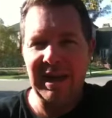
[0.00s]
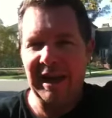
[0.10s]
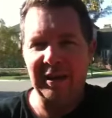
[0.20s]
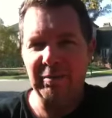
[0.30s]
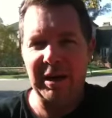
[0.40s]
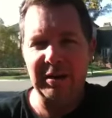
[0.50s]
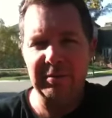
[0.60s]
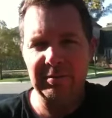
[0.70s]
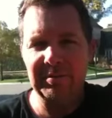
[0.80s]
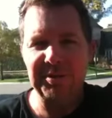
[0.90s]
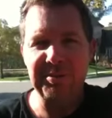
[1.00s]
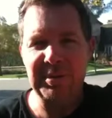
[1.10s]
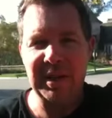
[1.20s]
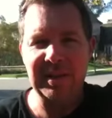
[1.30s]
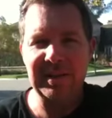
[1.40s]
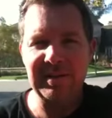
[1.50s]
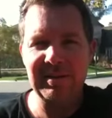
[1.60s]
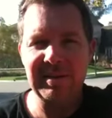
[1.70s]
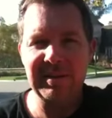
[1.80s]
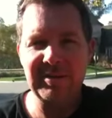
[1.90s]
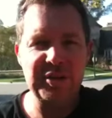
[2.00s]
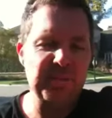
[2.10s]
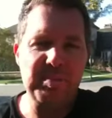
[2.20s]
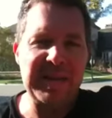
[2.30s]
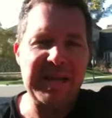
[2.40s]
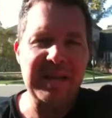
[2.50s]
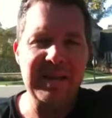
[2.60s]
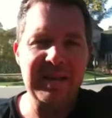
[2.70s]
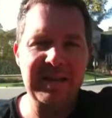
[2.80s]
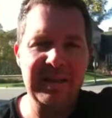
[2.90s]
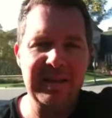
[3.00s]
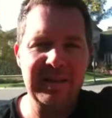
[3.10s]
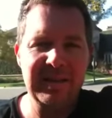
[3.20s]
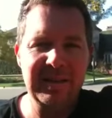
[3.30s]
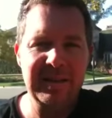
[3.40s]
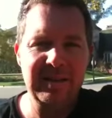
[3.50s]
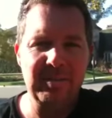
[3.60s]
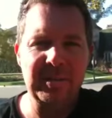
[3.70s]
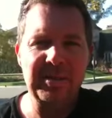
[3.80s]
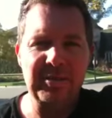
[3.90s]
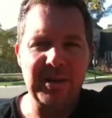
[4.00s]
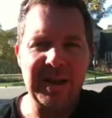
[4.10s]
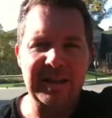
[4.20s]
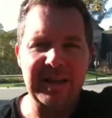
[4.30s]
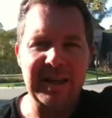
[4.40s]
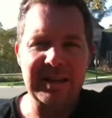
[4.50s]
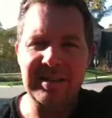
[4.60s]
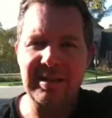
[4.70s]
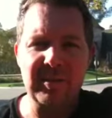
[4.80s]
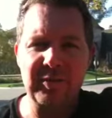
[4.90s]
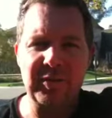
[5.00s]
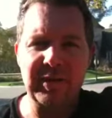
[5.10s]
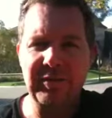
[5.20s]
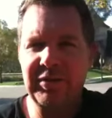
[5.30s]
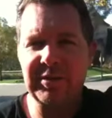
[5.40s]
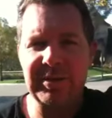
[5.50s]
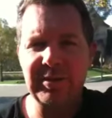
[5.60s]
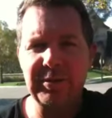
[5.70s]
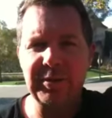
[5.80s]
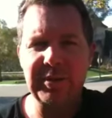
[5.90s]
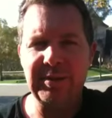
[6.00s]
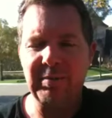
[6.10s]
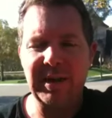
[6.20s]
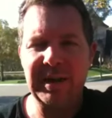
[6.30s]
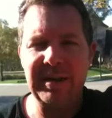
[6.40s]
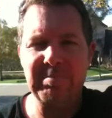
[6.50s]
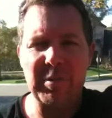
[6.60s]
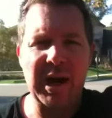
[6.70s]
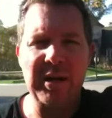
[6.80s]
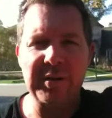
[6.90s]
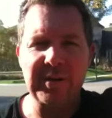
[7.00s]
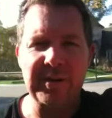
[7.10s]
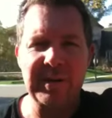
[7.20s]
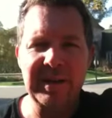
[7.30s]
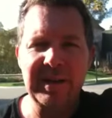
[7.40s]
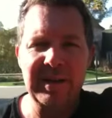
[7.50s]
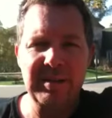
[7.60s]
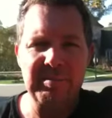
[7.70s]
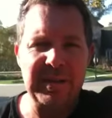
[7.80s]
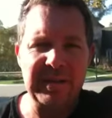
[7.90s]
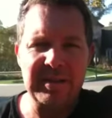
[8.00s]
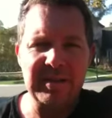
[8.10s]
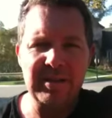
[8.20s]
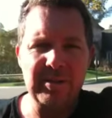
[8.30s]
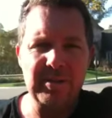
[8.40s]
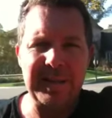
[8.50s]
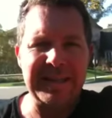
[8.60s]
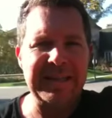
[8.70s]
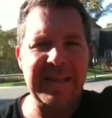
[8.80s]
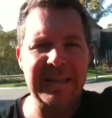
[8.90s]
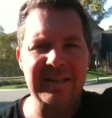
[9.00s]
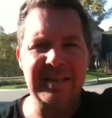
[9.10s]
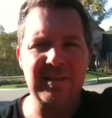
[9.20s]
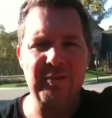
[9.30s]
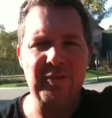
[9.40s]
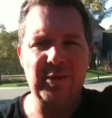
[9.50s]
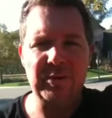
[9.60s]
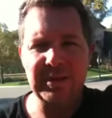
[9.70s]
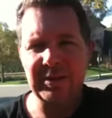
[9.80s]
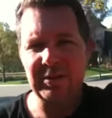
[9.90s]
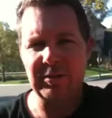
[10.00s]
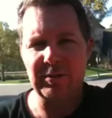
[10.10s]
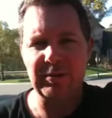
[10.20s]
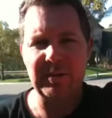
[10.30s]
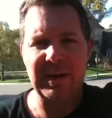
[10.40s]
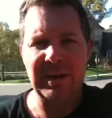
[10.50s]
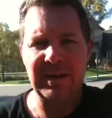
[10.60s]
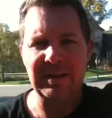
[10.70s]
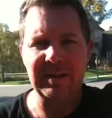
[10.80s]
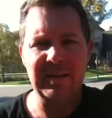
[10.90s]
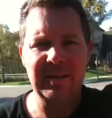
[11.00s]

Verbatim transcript: hang around, do nothing, just be? Why don't you try today? It's so fun. It feels so good. Why bother being so intense, so focused, so uh,